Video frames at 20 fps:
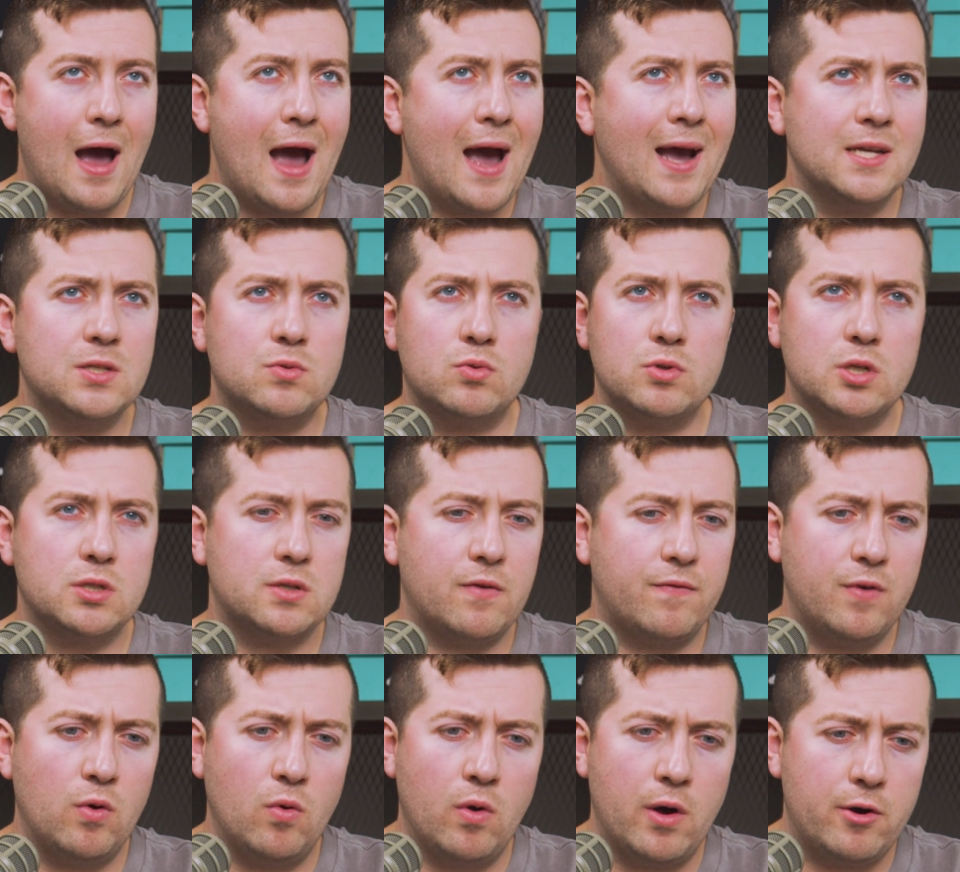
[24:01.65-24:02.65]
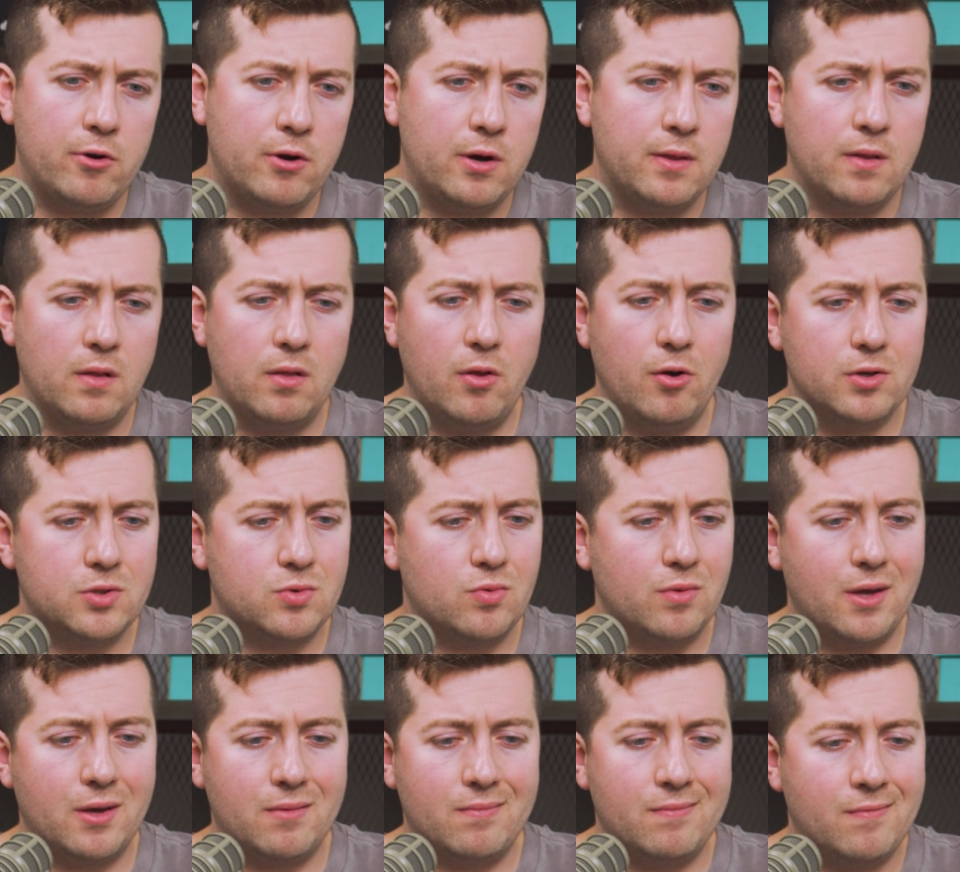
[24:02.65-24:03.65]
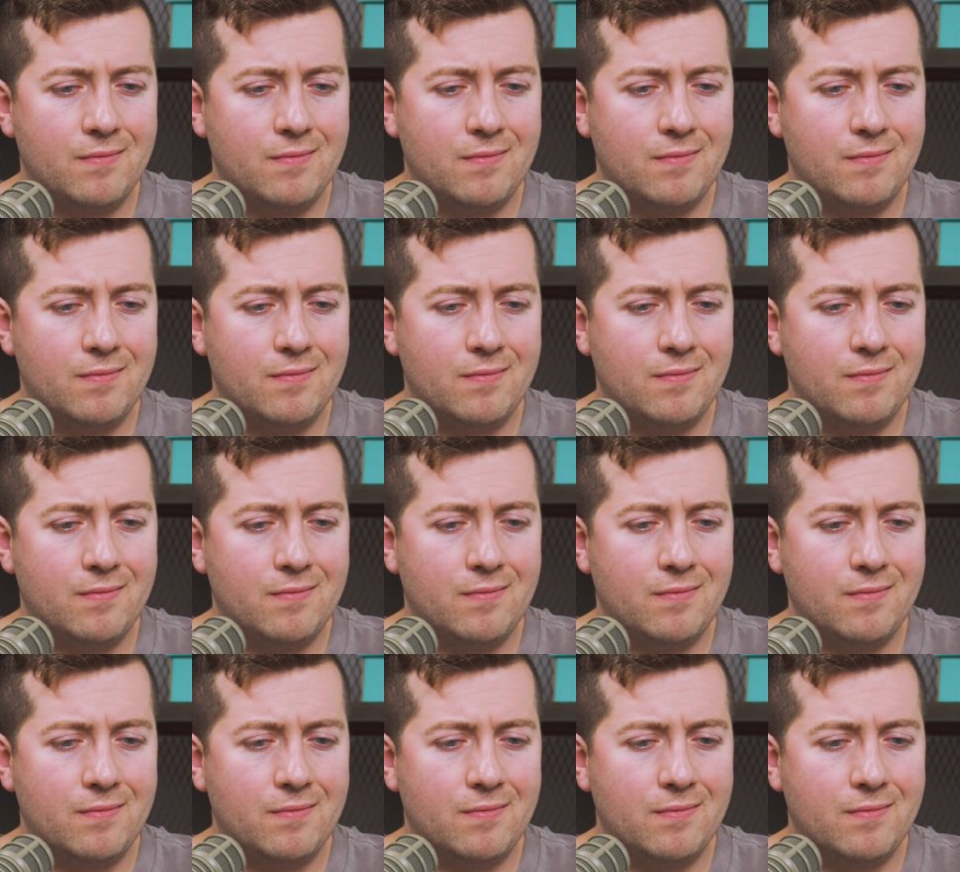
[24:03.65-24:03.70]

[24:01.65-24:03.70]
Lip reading: highs were just a few hundred, and the lows were like